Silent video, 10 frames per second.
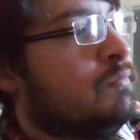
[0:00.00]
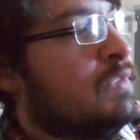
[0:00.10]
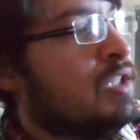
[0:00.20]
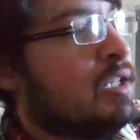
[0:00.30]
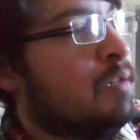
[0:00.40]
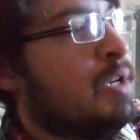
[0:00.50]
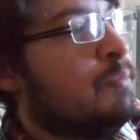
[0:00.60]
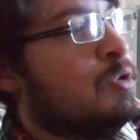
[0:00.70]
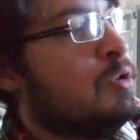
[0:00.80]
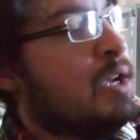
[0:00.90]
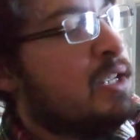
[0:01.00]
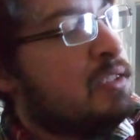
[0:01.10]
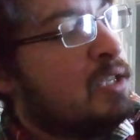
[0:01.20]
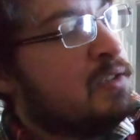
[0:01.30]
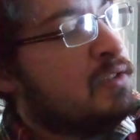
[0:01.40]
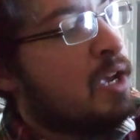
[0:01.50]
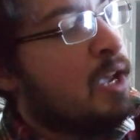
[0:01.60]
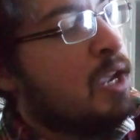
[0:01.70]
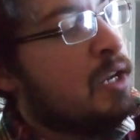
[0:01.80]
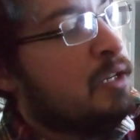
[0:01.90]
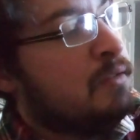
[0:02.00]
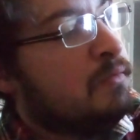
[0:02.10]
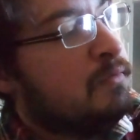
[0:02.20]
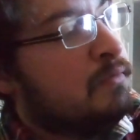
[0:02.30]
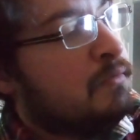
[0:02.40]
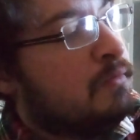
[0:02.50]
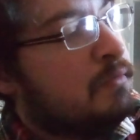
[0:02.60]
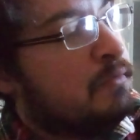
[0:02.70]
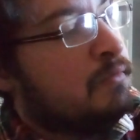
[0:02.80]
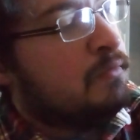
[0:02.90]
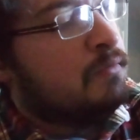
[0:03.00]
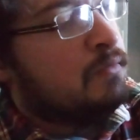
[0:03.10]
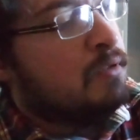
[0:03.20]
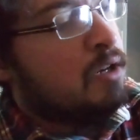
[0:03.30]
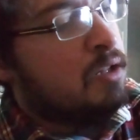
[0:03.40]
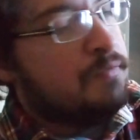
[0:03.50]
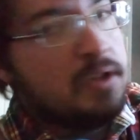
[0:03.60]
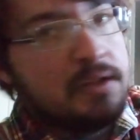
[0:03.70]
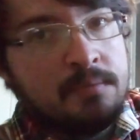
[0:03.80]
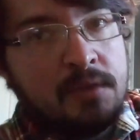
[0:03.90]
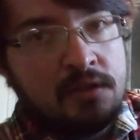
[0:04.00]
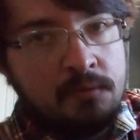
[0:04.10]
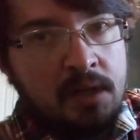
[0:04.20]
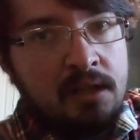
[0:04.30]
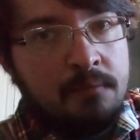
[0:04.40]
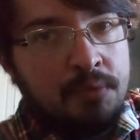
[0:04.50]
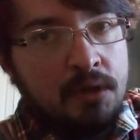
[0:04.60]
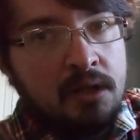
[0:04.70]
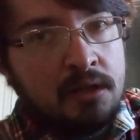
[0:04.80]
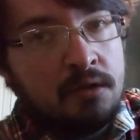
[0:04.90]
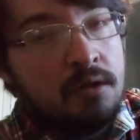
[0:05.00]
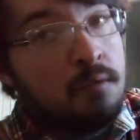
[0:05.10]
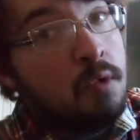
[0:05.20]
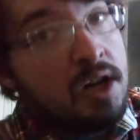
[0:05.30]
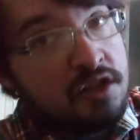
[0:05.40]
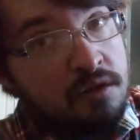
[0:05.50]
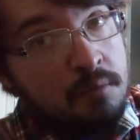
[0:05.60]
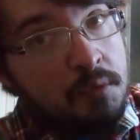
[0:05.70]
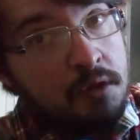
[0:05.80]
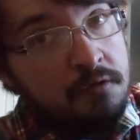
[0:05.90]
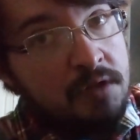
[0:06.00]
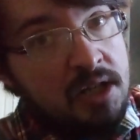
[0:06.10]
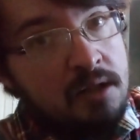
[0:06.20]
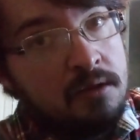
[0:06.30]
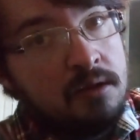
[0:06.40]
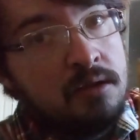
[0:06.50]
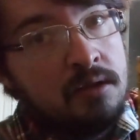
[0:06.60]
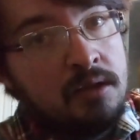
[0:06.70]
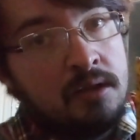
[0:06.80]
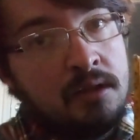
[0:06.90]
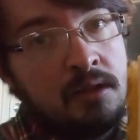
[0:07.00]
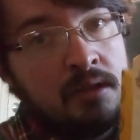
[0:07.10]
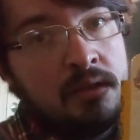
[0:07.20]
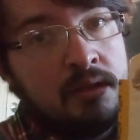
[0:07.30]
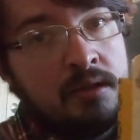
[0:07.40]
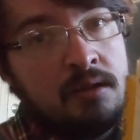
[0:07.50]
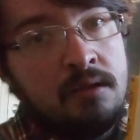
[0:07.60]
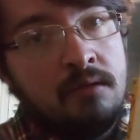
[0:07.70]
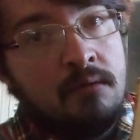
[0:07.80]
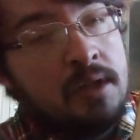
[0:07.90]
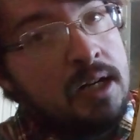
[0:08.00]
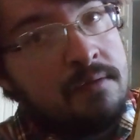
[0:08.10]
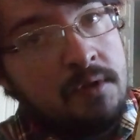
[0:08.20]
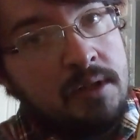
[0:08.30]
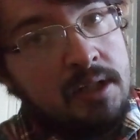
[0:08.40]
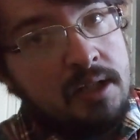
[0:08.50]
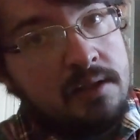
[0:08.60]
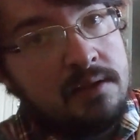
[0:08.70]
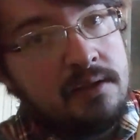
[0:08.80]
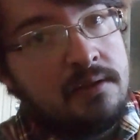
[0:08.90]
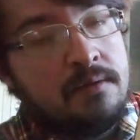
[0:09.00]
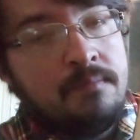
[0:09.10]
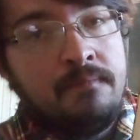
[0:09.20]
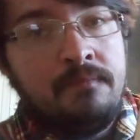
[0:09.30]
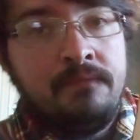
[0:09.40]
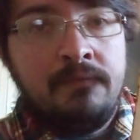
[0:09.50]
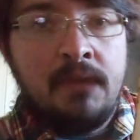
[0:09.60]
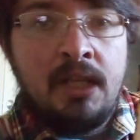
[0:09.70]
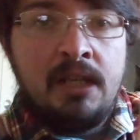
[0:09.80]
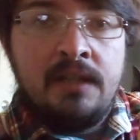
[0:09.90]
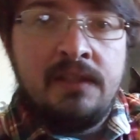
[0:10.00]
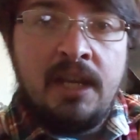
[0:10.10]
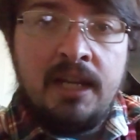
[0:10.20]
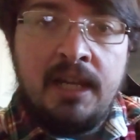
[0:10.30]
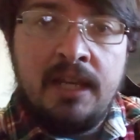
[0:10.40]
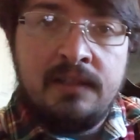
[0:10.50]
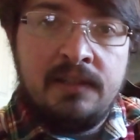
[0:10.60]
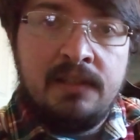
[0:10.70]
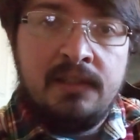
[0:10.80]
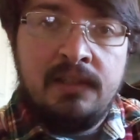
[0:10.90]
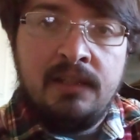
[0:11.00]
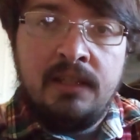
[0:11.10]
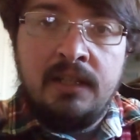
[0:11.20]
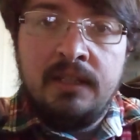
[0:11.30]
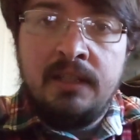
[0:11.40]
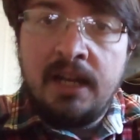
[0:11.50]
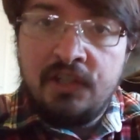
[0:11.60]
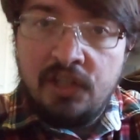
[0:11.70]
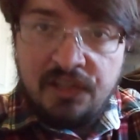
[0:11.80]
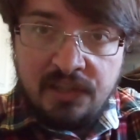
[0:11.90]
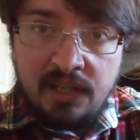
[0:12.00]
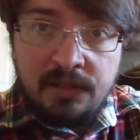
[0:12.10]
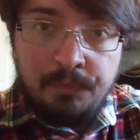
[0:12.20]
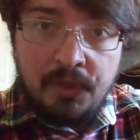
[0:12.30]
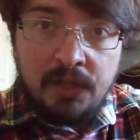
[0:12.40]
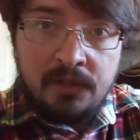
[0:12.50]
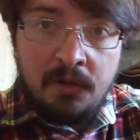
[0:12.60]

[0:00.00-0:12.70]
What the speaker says: to commemorate this day, all of us must read a book or watch the movie or whatever it is. See, it's not just this book